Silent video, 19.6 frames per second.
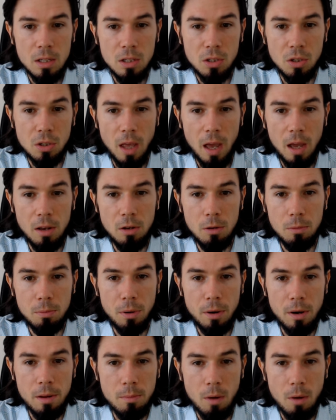So then you
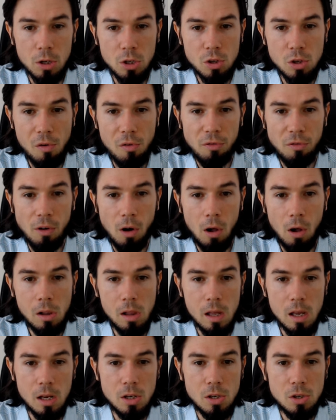pretty much fall
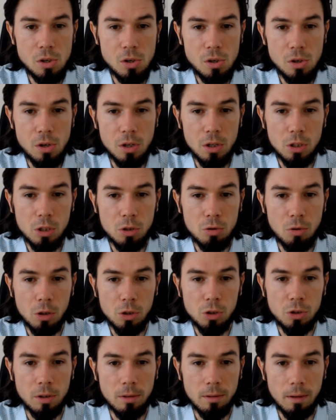into the
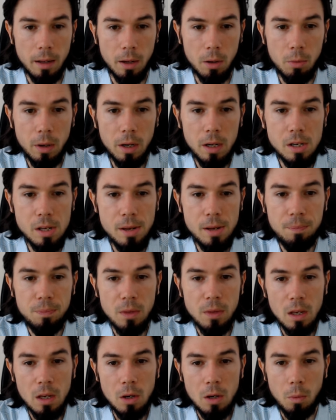structure of liquidity
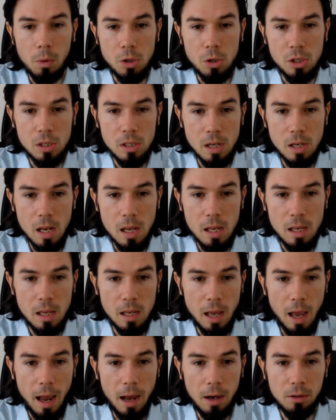which is
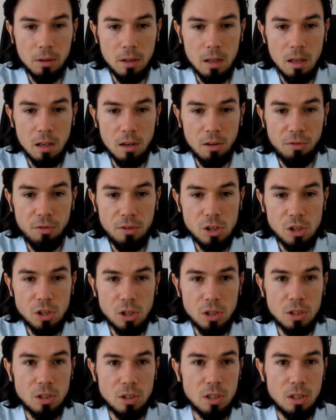taking out the
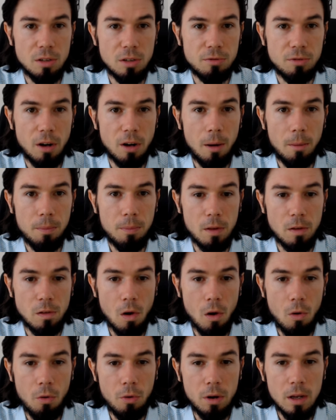inefficiency from the
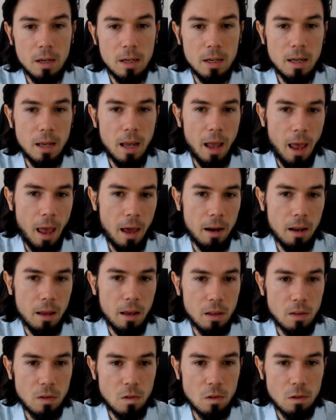zone and
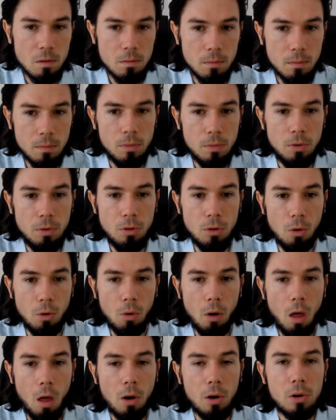it's no
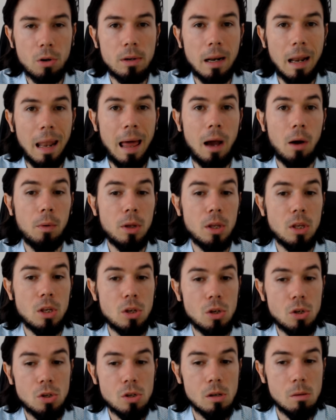longer allowing
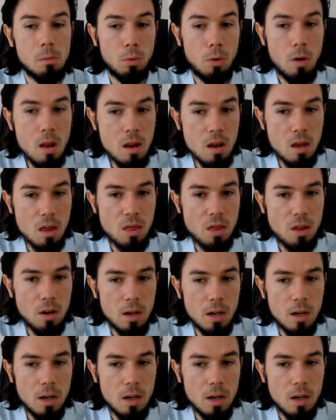you to breathe